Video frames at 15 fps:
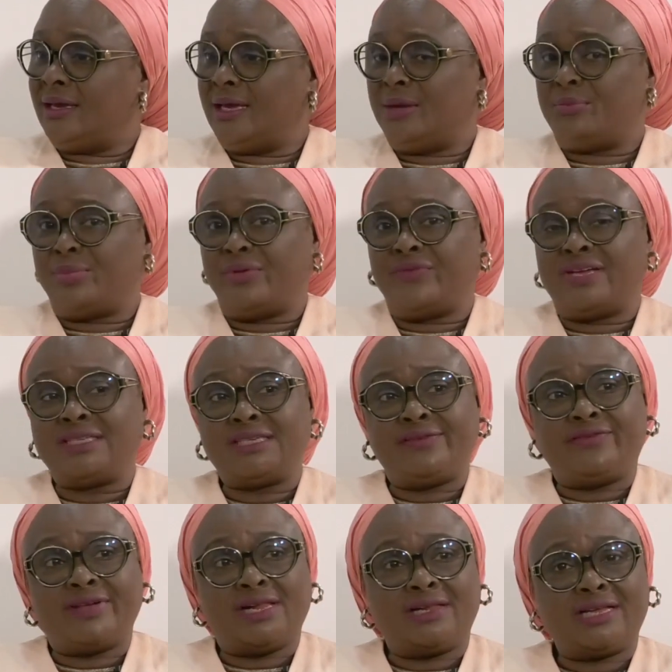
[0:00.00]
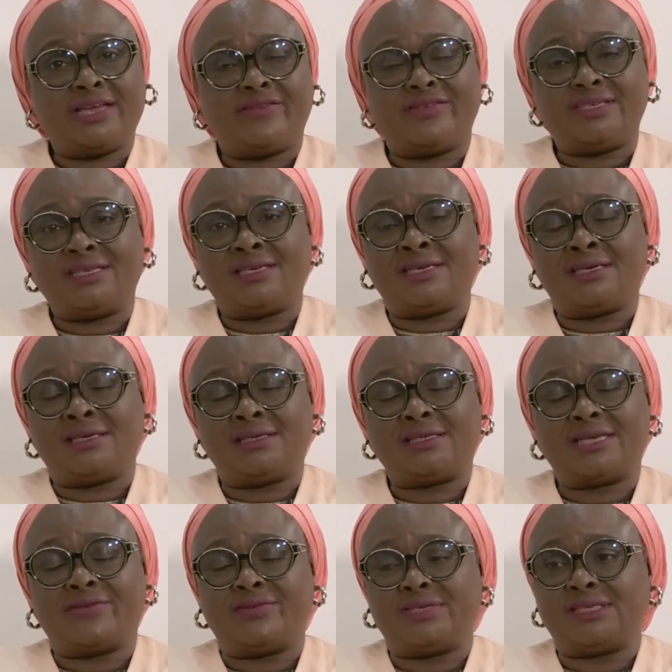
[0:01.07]
In preventive healthcare
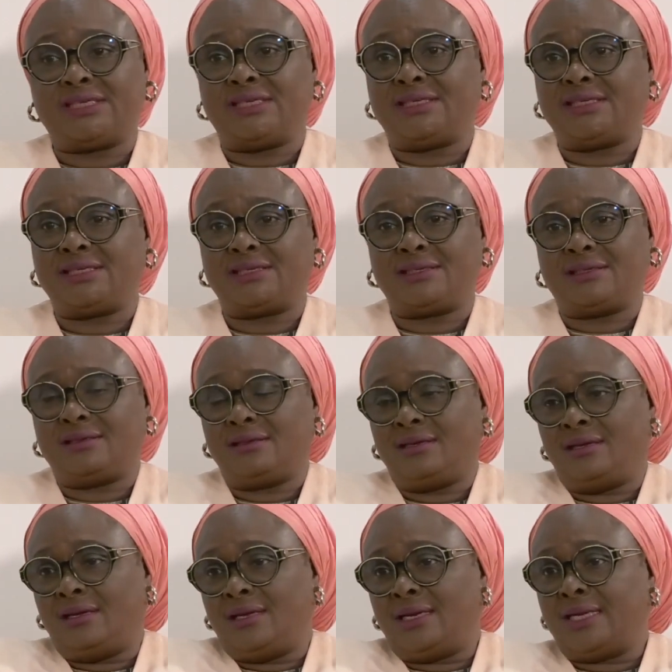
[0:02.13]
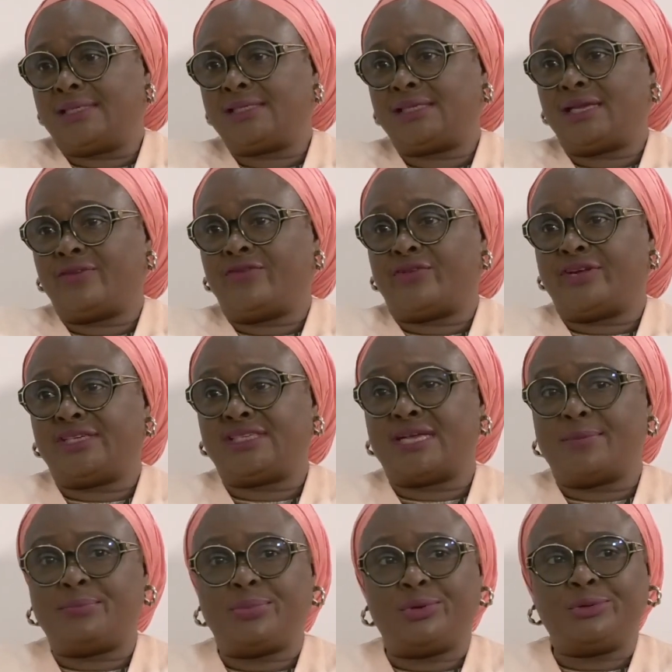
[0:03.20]
services, let's take, for
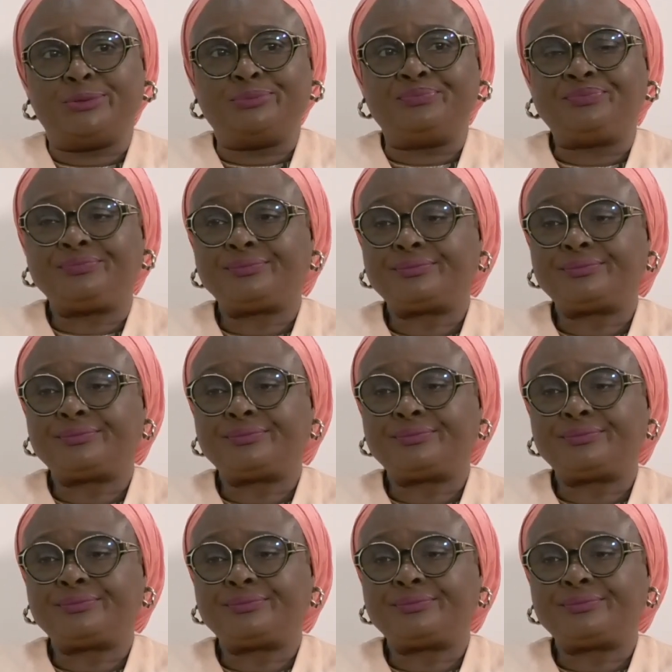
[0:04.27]
example,